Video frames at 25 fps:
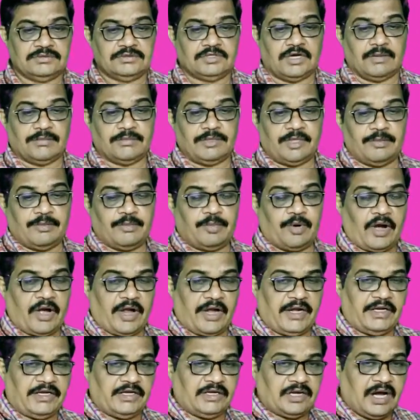of the
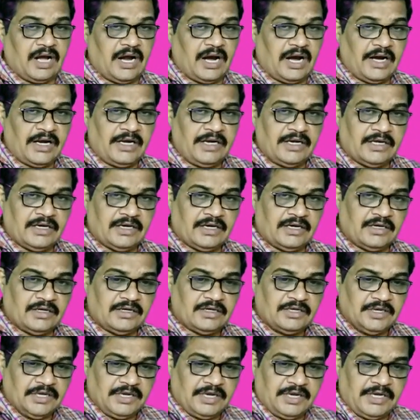point and
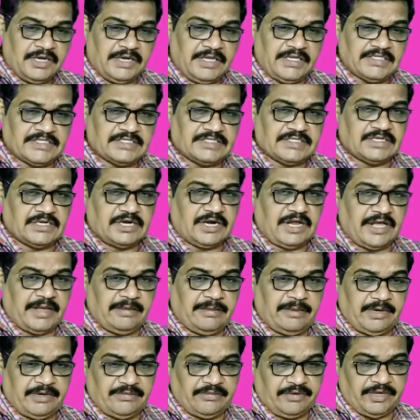it is
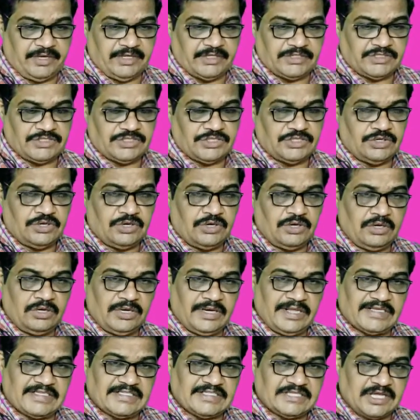lie between 0
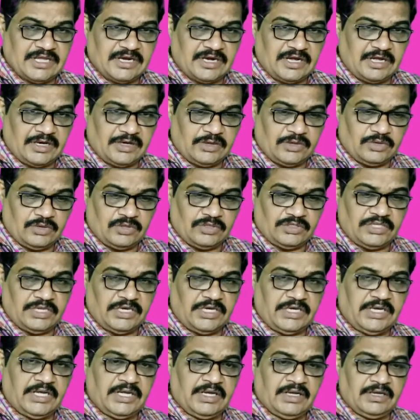less than or equal to
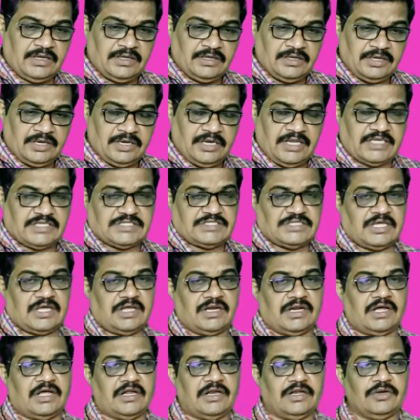theta less
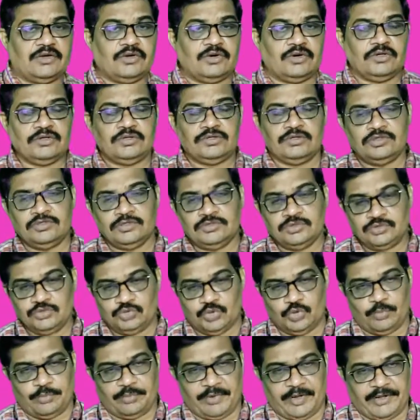than or equal to
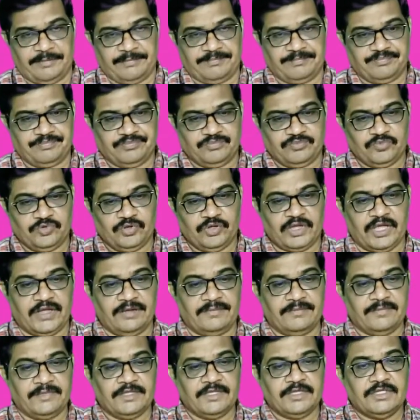2 pi.
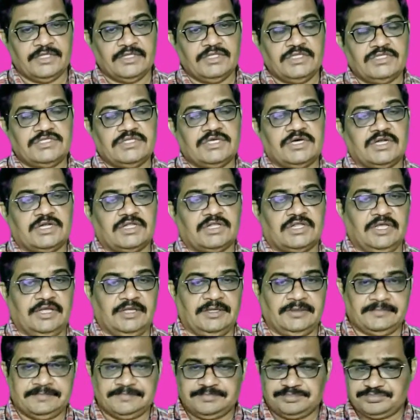Okay, these are
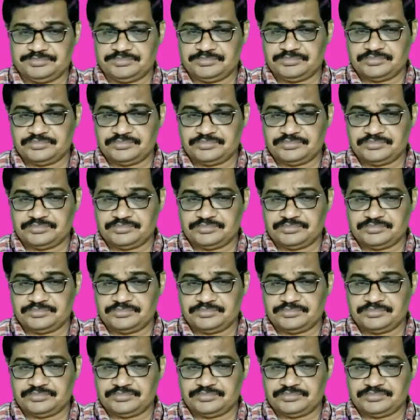the